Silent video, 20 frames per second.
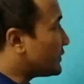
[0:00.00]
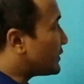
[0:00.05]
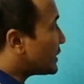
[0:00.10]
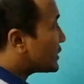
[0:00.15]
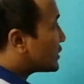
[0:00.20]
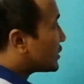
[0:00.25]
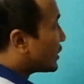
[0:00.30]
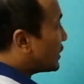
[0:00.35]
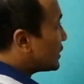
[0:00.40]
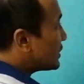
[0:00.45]
there is
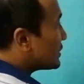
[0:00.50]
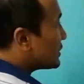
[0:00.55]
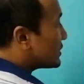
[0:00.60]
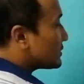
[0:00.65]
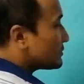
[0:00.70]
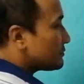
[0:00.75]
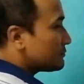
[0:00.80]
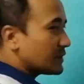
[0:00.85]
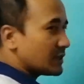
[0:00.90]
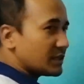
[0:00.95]
charge,
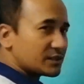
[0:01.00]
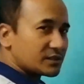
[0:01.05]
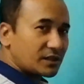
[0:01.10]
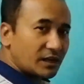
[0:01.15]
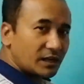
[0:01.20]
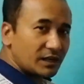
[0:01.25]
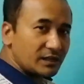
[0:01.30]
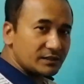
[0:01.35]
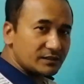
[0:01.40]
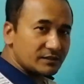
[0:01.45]
there is
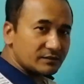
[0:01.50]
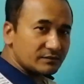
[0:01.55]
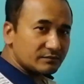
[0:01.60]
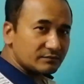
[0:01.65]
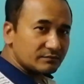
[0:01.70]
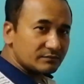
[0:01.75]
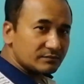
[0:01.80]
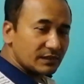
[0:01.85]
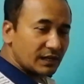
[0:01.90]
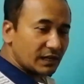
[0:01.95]
current,
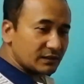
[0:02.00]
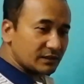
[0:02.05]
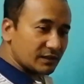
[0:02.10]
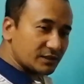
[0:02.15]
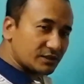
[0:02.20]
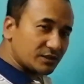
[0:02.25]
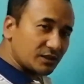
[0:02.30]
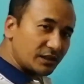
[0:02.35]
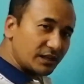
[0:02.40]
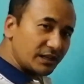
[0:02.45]
and there is
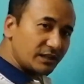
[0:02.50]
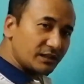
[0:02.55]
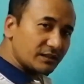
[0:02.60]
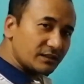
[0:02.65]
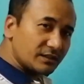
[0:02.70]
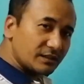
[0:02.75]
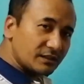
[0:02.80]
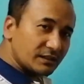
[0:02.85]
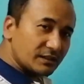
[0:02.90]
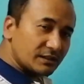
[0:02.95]

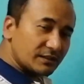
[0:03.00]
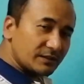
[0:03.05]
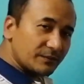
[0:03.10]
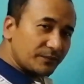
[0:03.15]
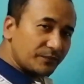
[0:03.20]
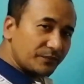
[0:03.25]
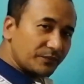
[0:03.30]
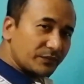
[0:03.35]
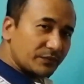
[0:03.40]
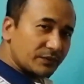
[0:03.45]
turning,
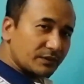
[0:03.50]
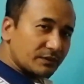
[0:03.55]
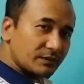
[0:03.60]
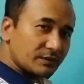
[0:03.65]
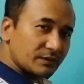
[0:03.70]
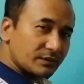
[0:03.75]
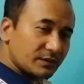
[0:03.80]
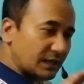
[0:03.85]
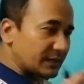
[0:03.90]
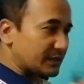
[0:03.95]

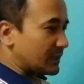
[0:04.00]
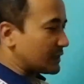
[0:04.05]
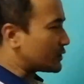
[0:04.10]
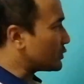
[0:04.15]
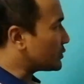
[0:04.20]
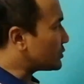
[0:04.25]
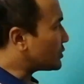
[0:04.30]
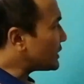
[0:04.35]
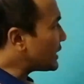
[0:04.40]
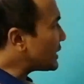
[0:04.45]
like that.
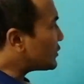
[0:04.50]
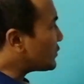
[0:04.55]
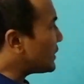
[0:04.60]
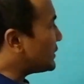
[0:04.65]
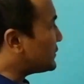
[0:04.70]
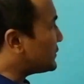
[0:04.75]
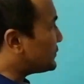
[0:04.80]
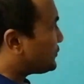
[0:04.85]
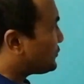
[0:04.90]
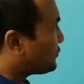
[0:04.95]
So that's
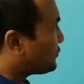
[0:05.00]
why